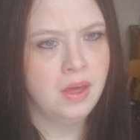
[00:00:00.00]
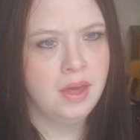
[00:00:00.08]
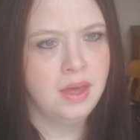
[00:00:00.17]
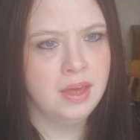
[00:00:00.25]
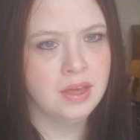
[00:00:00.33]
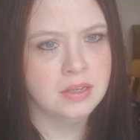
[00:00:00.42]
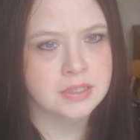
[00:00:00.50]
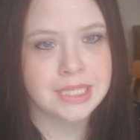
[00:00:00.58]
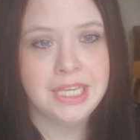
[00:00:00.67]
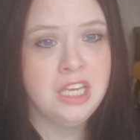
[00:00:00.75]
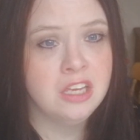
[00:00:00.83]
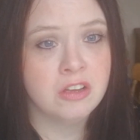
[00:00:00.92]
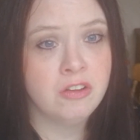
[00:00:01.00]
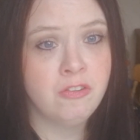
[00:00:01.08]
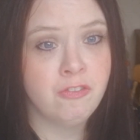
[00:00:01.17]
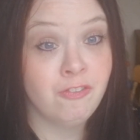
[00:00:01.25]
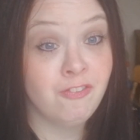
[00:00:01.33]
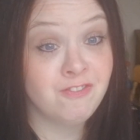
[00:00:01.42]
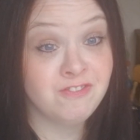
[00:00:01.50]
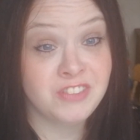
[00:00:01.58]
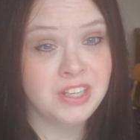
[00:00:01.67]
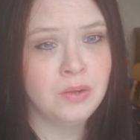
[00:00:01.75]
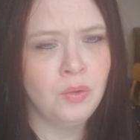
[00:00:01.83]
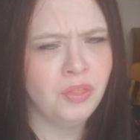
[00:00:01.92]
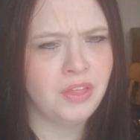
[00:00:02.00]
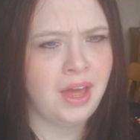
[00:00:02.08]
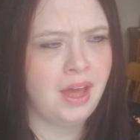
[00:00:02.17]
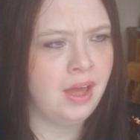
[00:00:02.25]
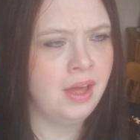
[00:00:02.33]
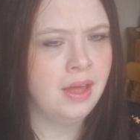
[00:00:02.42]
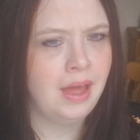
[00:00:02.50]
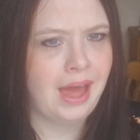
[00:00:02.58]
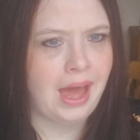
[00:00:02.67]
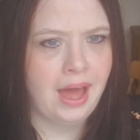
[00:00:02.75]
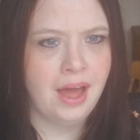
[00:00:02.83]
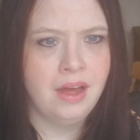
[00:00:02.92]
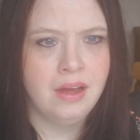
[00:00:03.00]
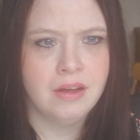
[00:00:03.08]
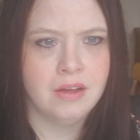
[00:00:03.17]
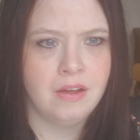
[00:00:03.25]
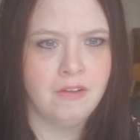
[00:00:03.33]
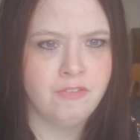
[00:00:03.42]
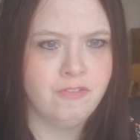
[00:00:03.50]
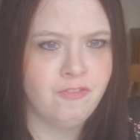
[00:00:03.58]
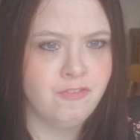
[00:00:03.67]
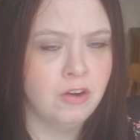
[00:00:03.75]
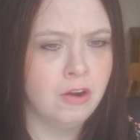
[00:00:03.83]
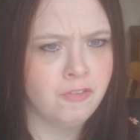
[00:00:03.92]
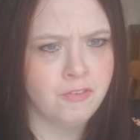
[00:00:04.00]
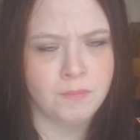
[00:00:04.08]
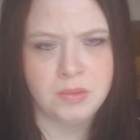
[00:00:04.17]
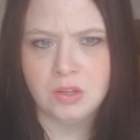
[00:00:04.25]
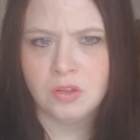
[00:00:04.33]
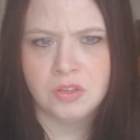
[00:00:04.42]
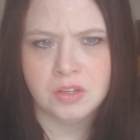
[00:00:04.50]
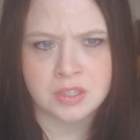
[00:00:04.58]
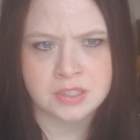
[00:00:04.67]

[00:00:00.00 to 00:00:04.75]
things. He can feel their anger from the other